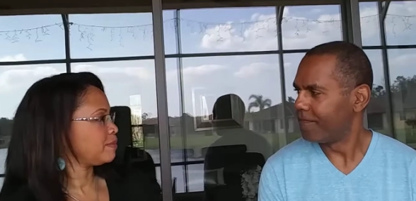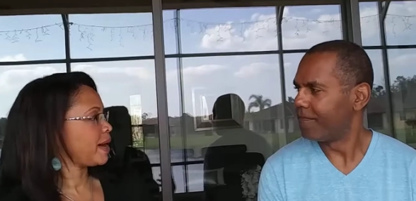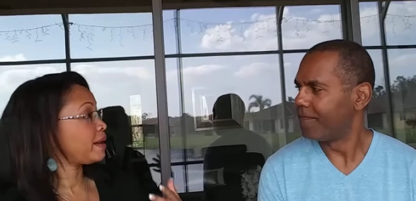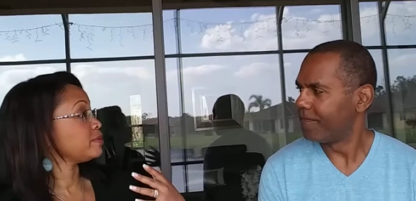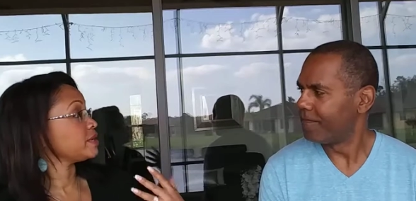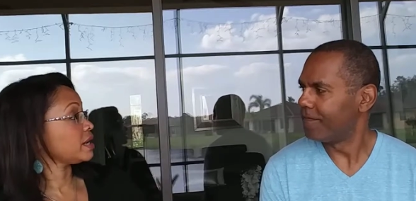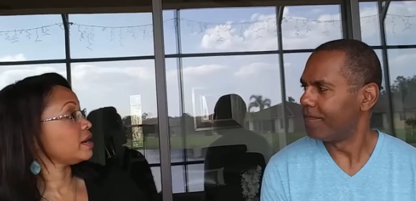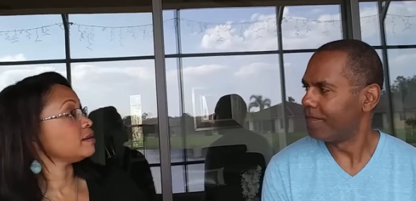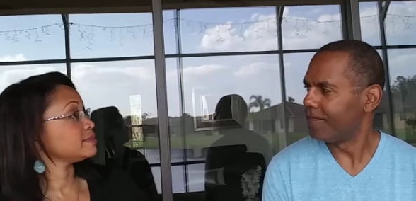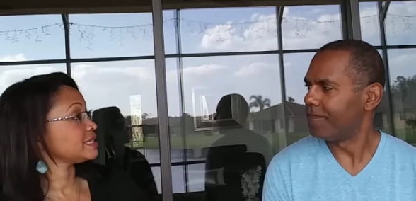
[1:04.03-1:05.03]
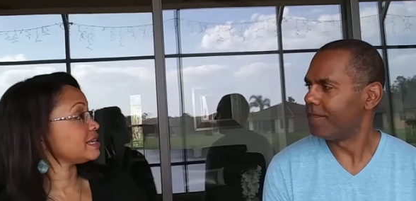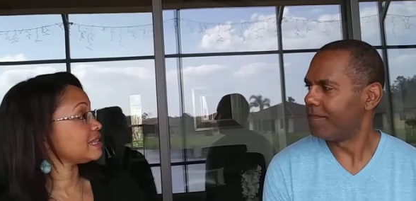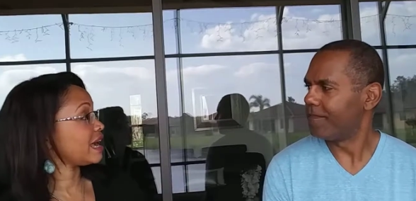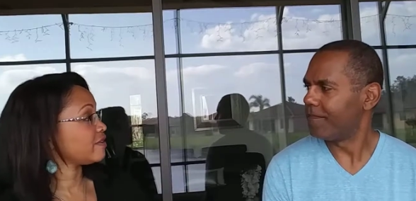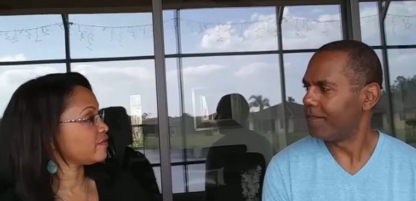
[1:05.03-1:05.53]
Speaker 1: the Bible to come to
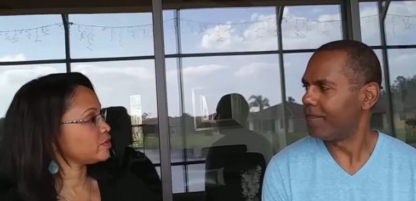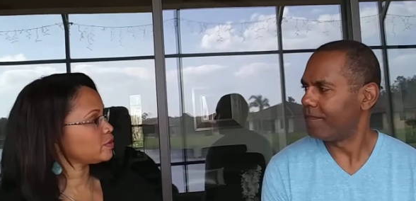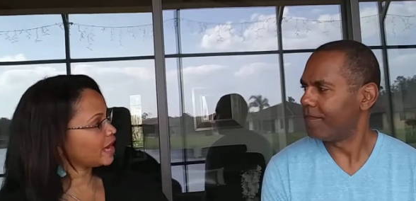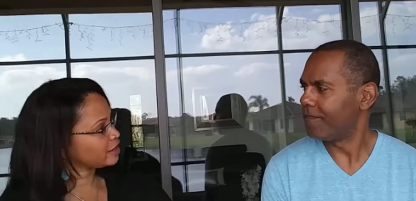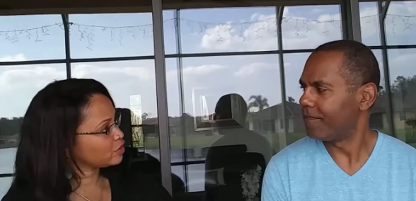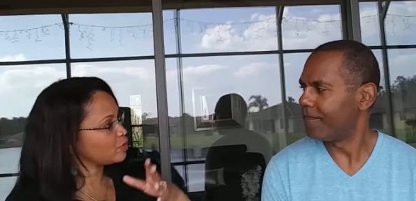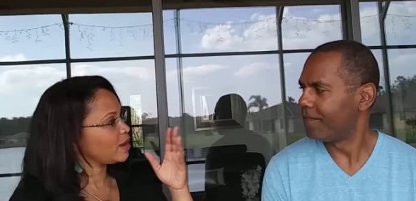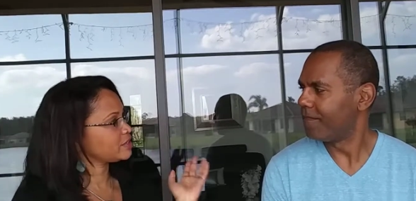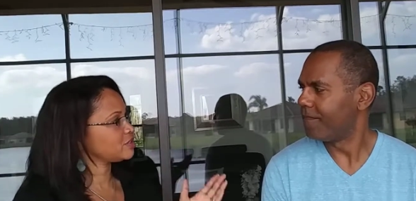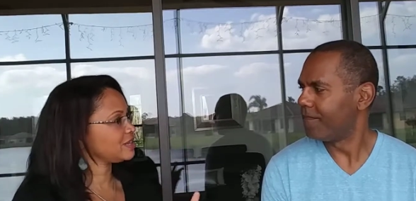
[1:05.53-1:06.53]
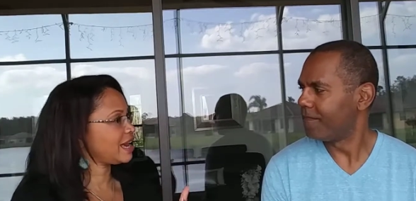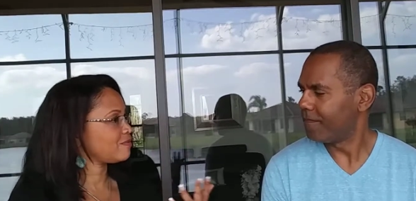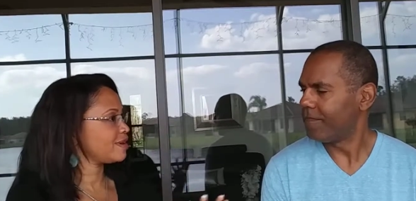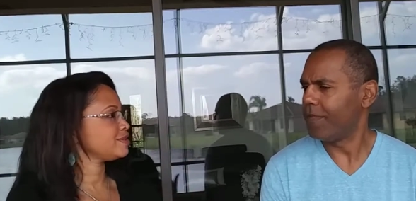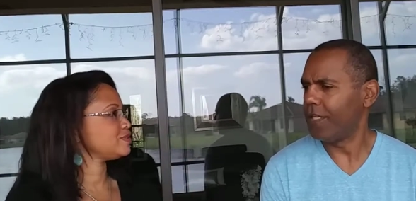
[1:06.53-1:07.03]
life for you kind of throughout your
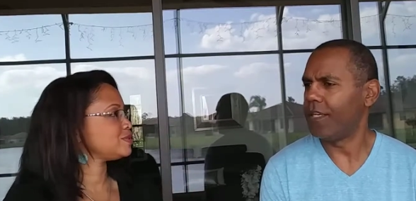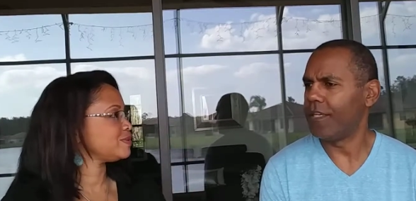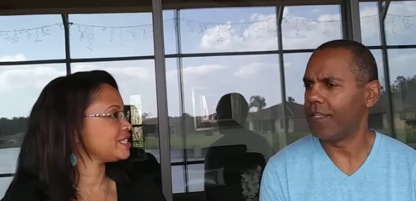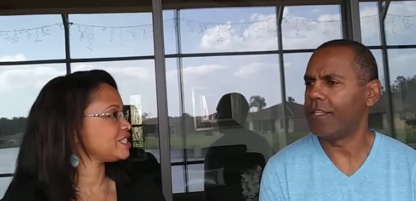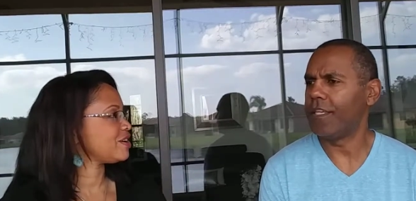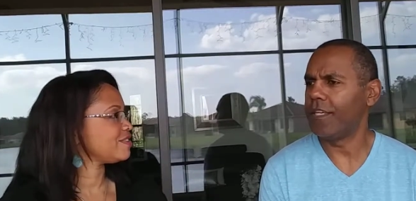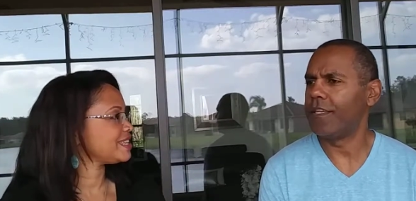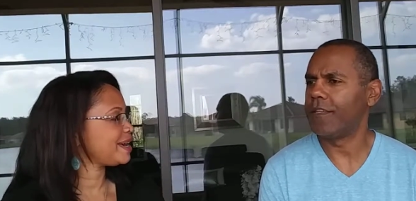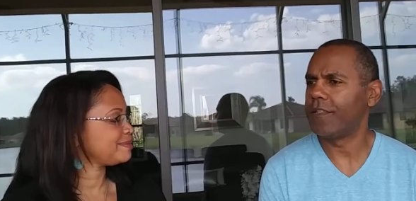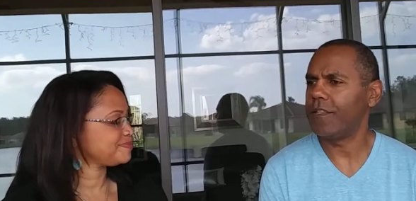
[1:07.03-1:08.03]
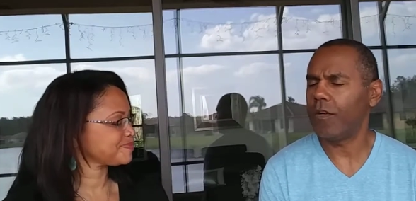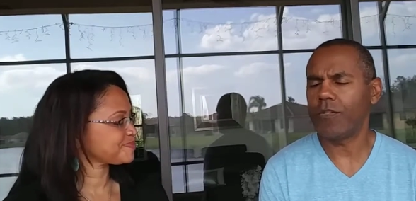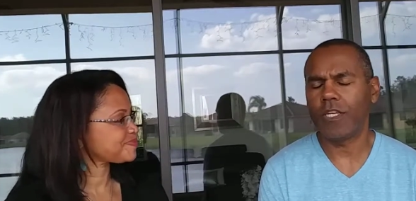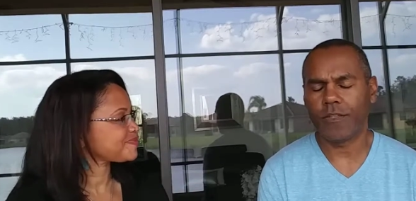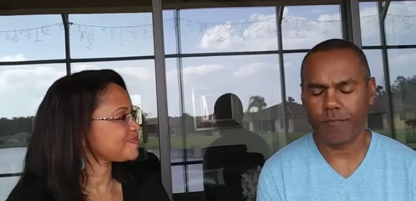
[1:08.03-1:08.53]
life. Bonnie, yeah, you want to share yeah. on that?
Speaker 2: Oh,
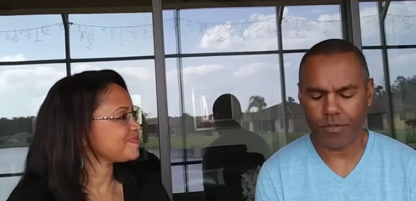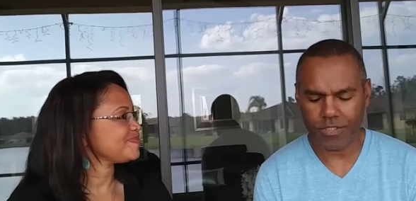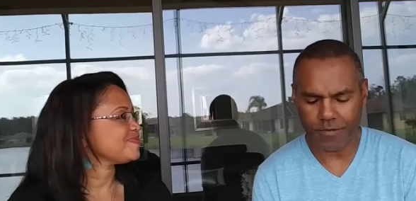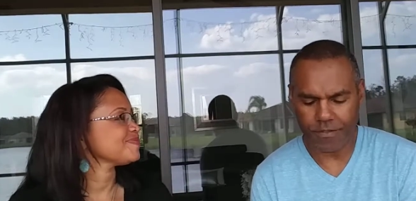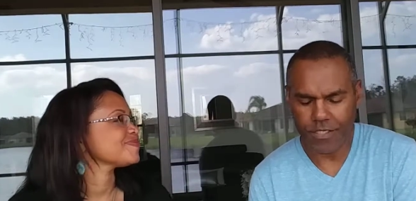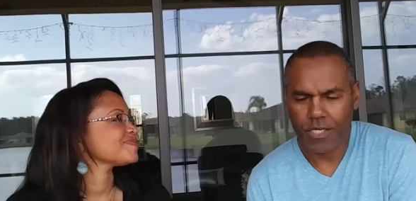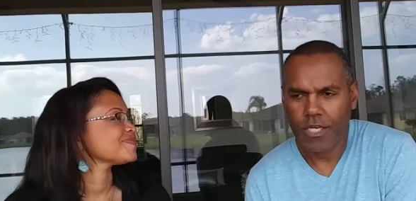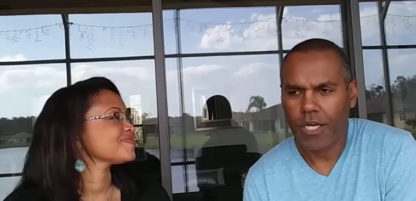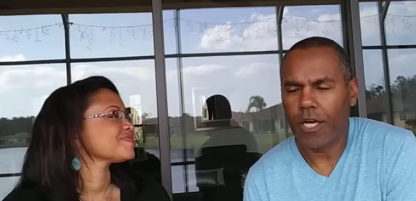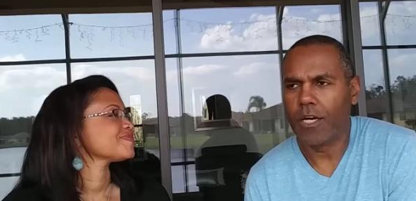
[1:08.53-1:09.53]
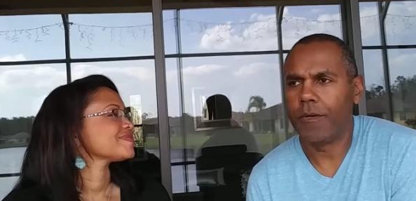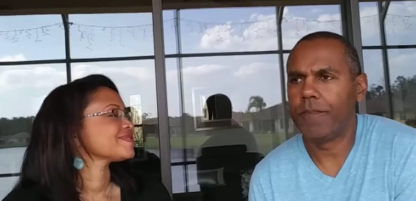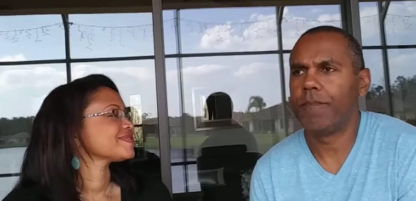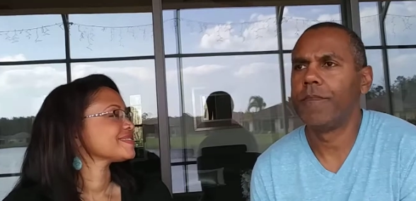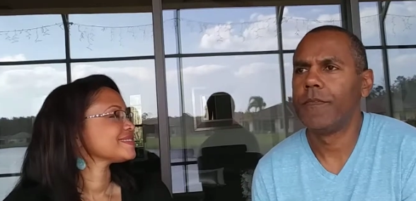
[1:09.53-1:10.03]
yeah, most definitely.
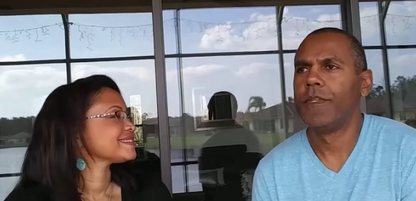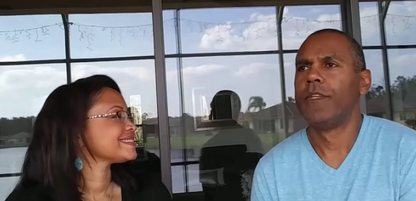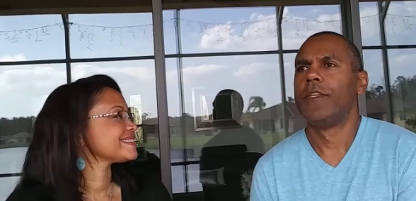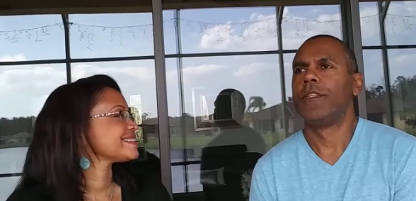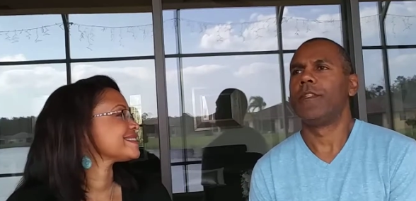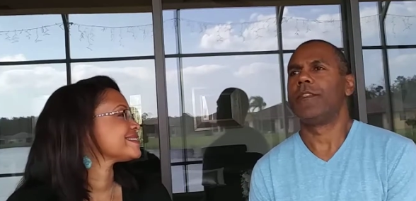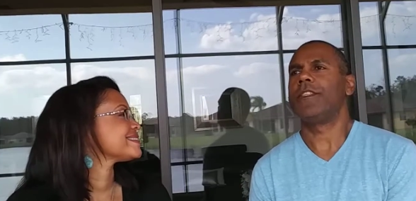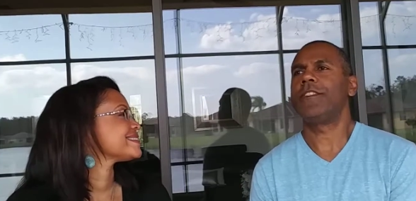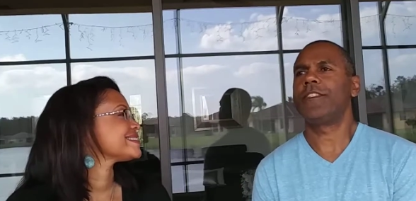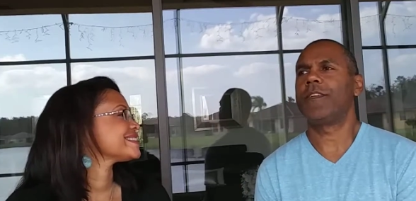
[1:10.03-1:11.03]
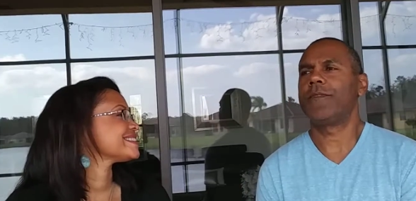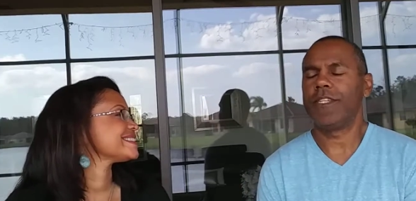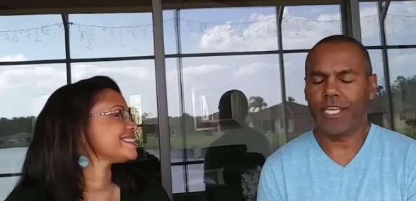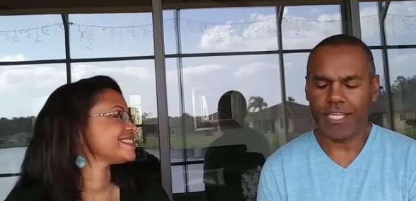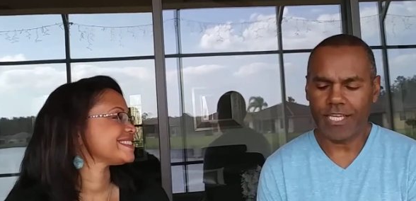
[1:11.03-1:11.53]
Um, this is
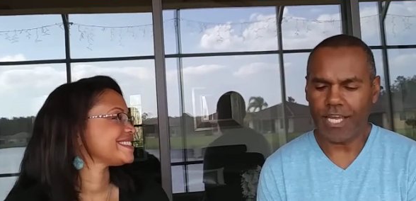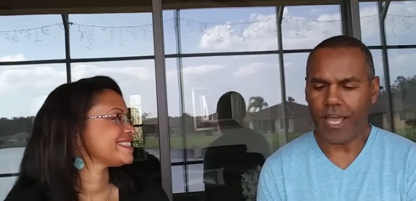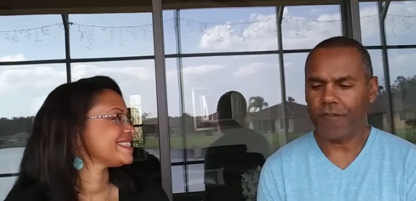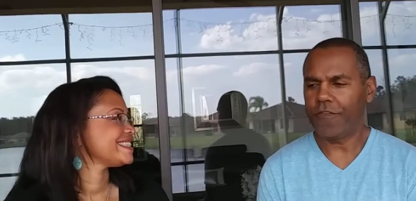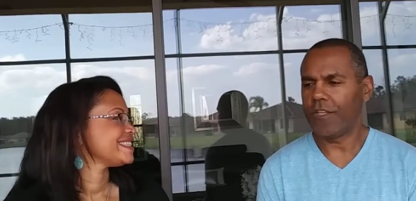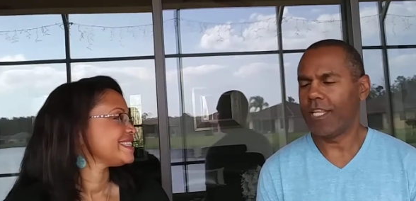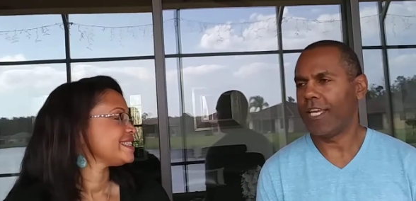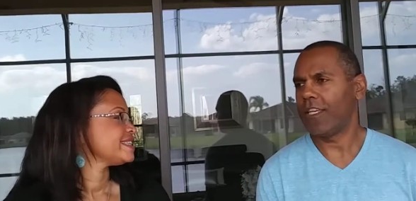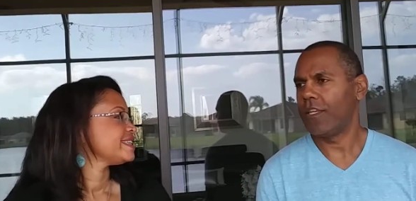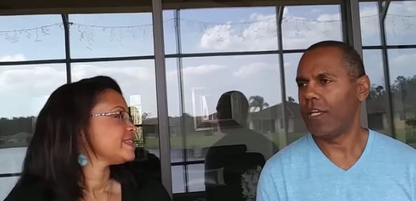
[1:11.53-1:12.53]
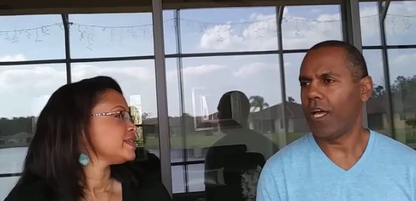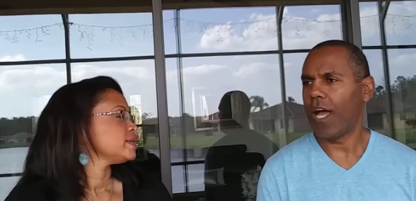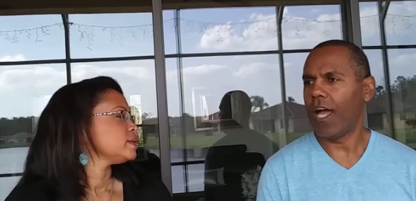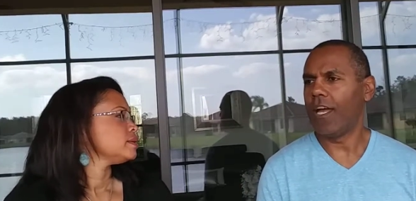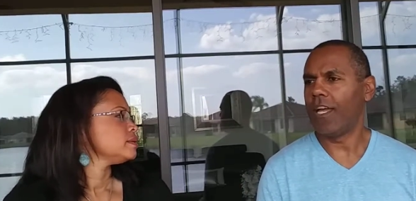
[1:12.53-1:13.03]
something that I feel like
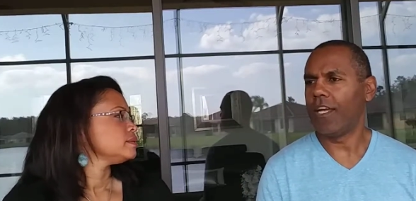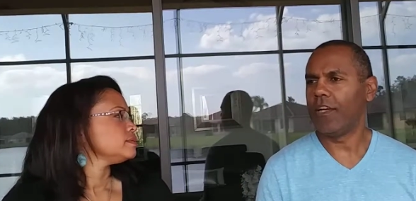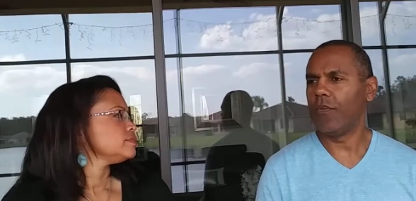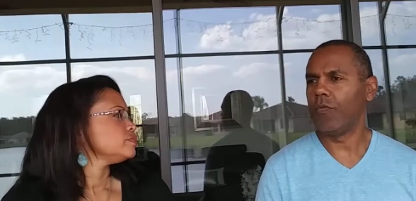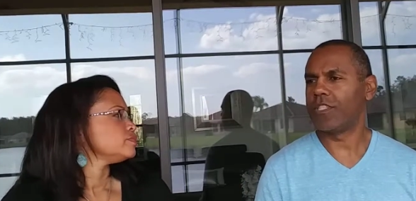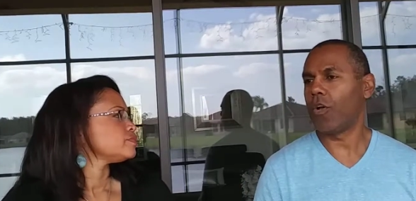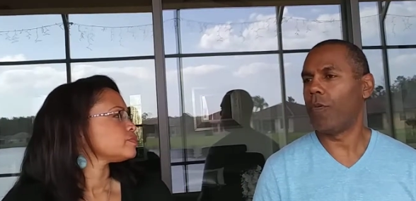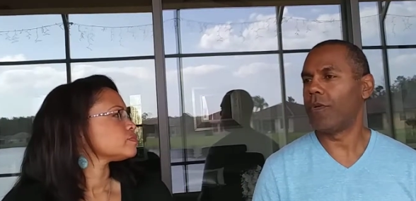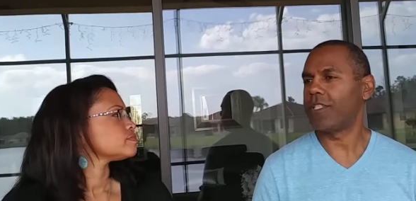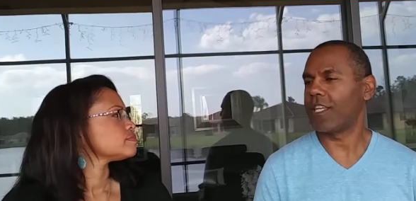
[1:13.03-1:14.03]
was almost